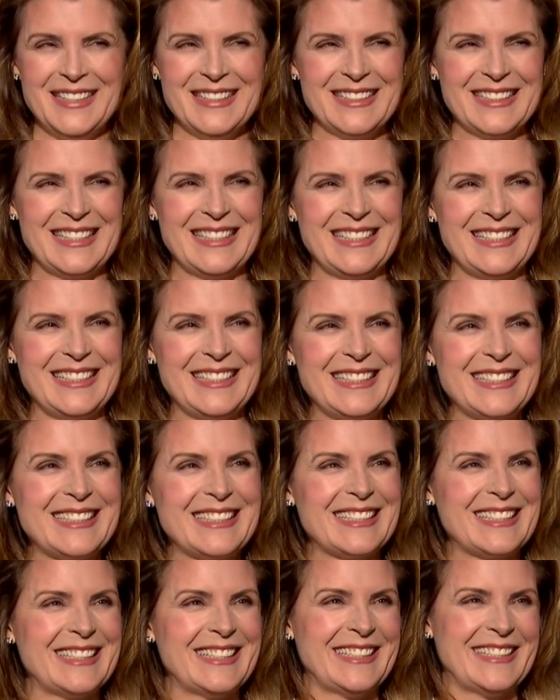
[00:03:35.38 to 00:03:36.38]

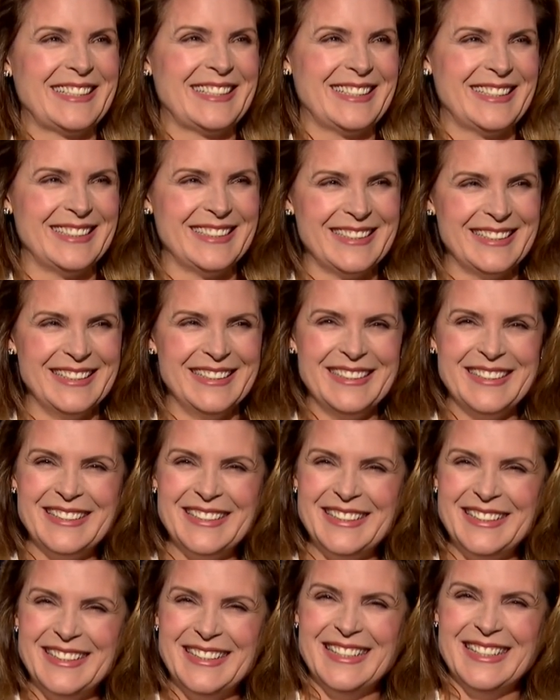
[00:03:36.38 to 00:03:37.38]

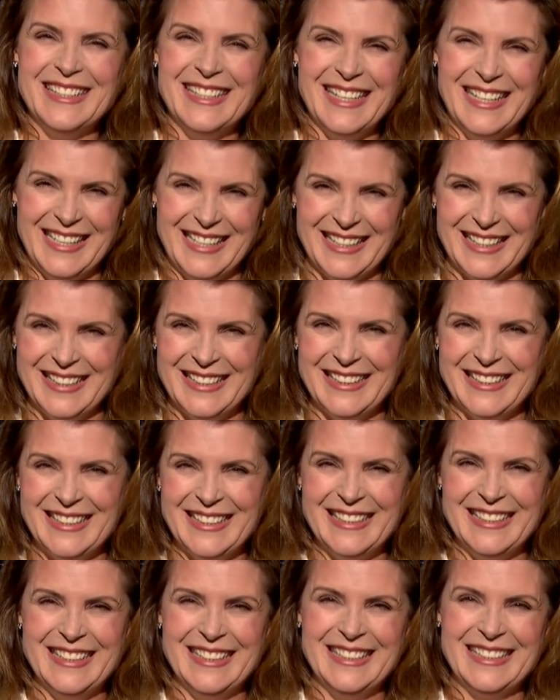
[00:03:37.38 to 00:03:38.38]

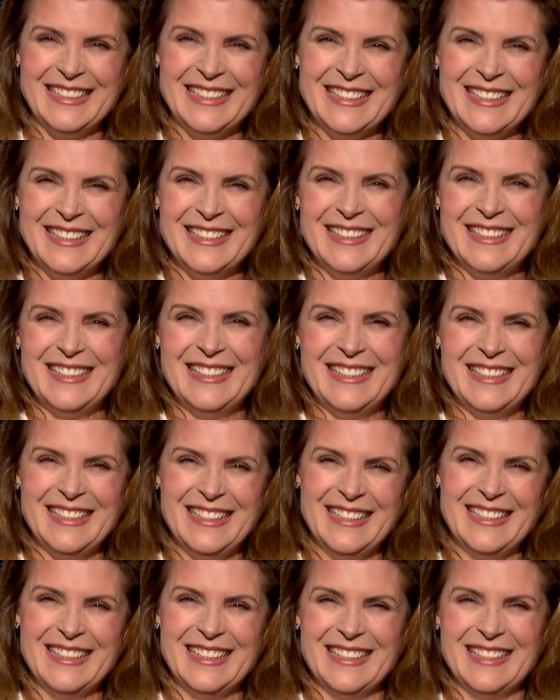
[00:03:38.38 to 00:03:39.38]

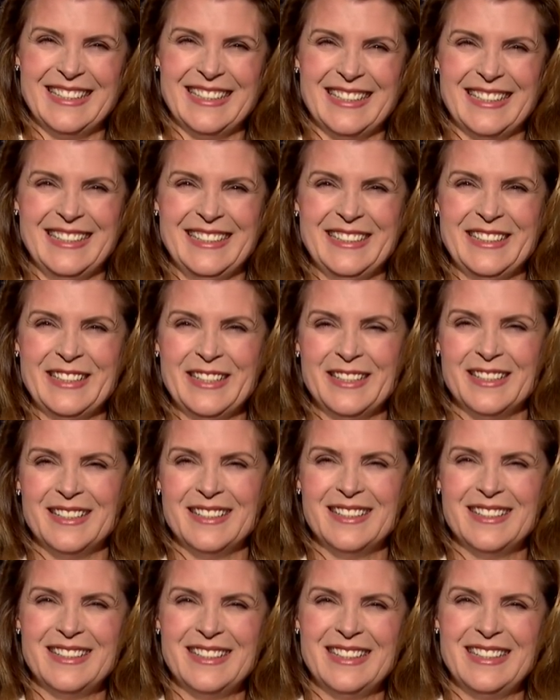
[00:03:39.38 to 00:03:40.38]

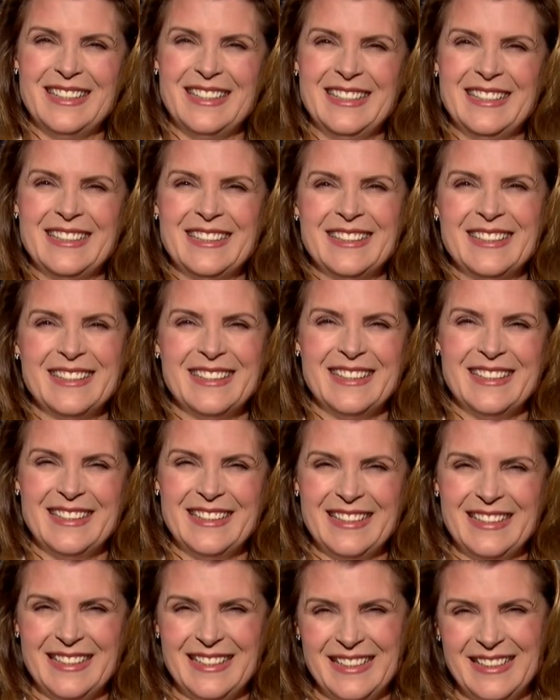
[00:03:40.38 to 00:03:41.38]

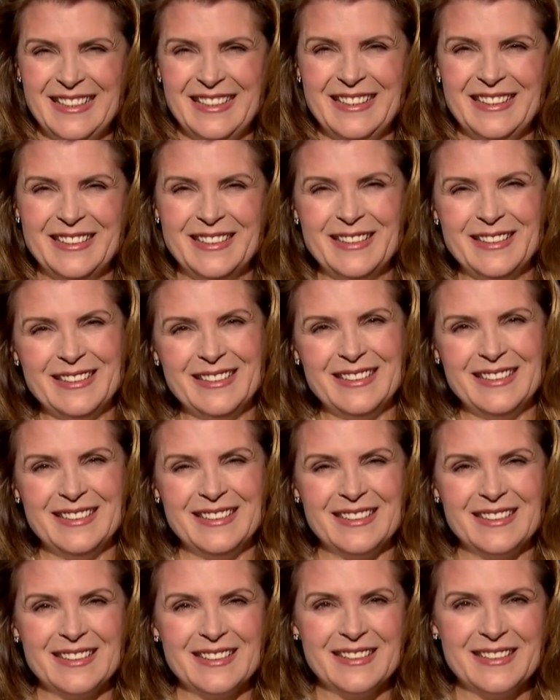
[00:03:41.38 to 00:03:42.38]

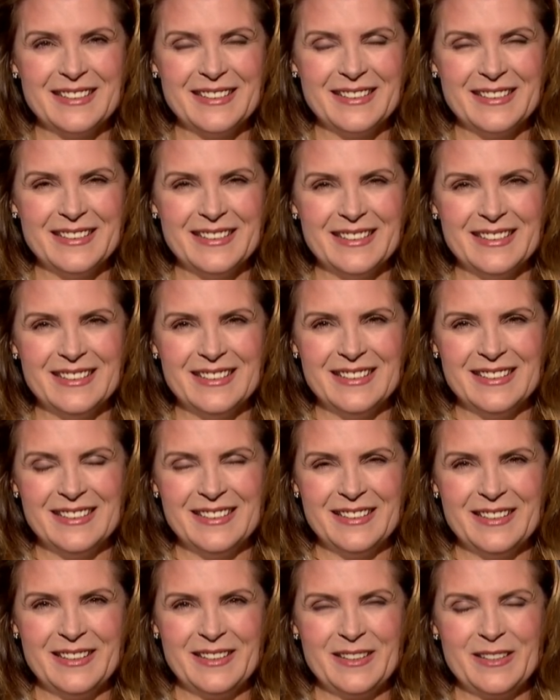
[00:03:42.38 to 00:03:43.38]
[no speech]